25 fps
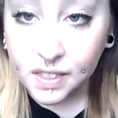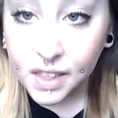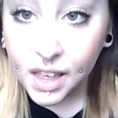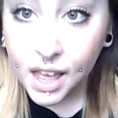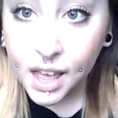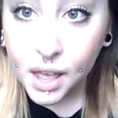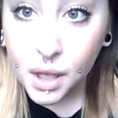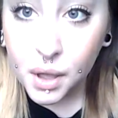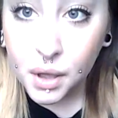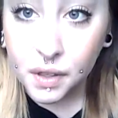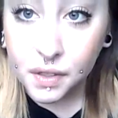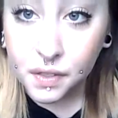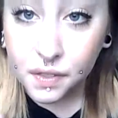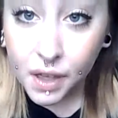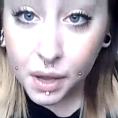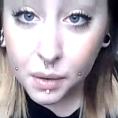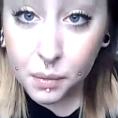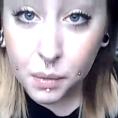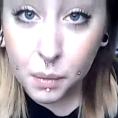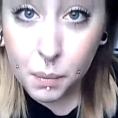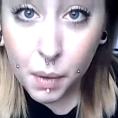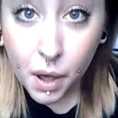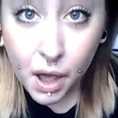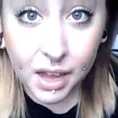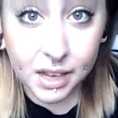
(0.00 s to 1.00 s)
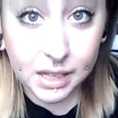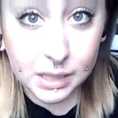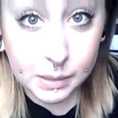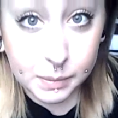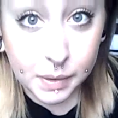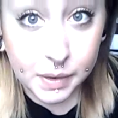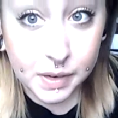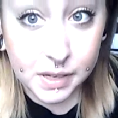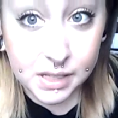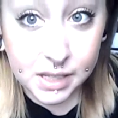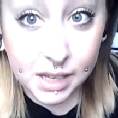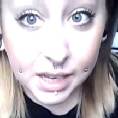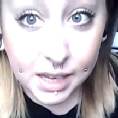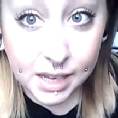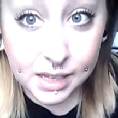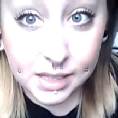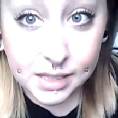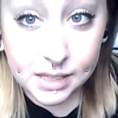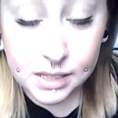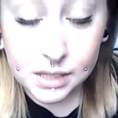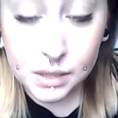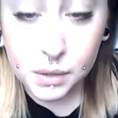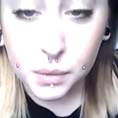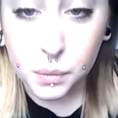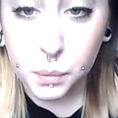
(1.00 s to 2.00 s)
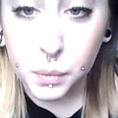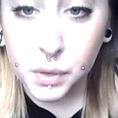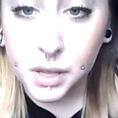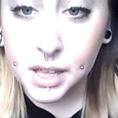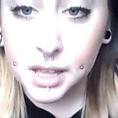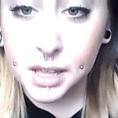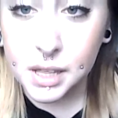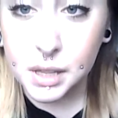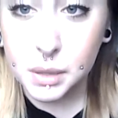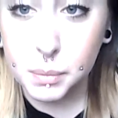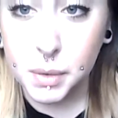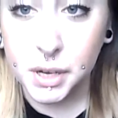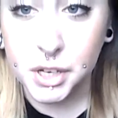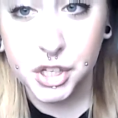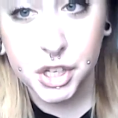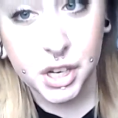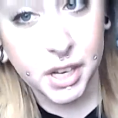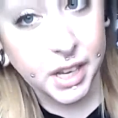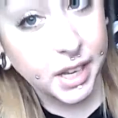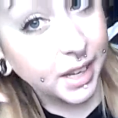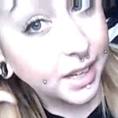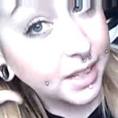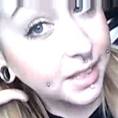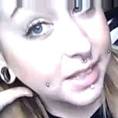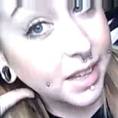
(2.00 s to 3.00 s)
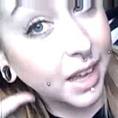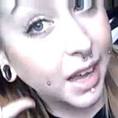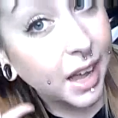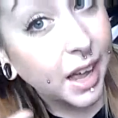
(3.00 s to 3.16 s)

they were my experiences with my cheeks,